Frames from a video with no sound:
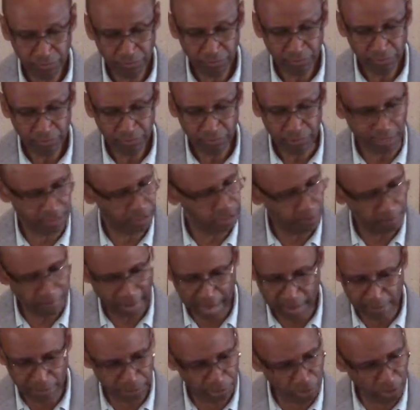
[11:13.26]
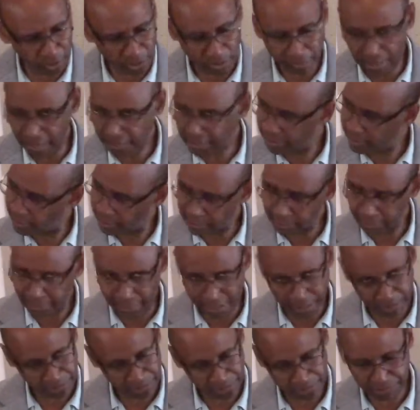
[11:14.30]
Doesn't the Bible talk about anything
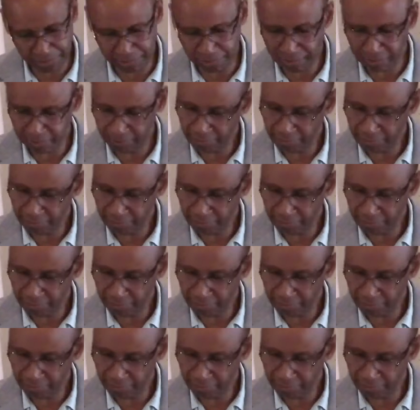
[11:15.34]
else?